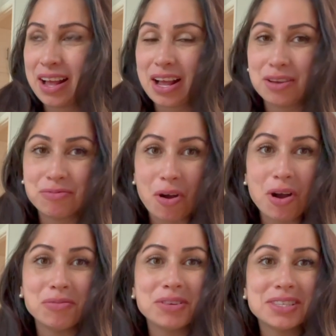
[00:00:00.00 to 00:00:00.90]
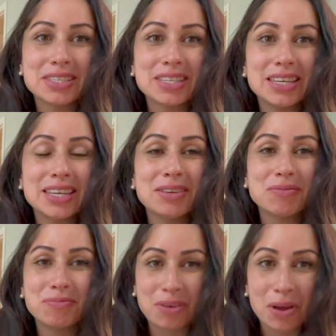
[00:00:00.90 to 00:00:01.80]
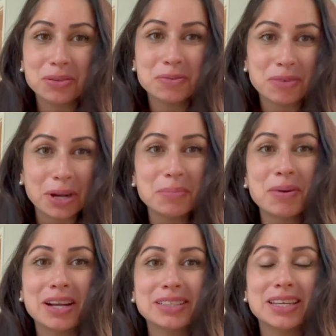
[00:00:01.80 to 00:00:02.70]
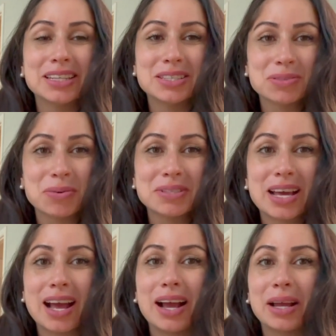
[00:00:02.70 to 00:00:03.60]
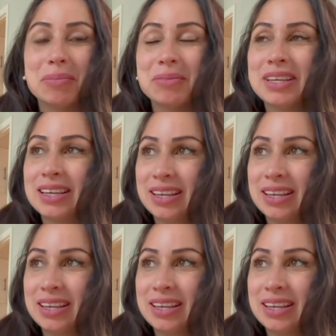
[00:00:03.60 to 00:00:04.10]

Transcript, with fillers: I've obviously felt very pregnant this whole time.